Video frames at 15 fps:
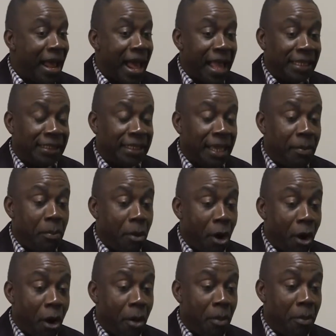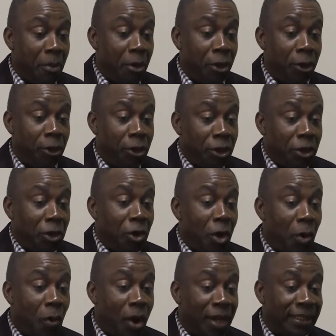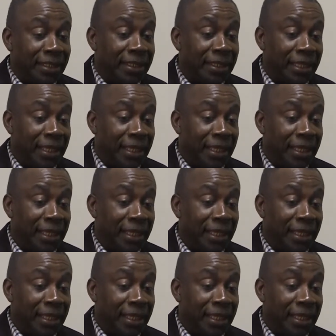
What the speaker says: and said, "Mom, do you know what?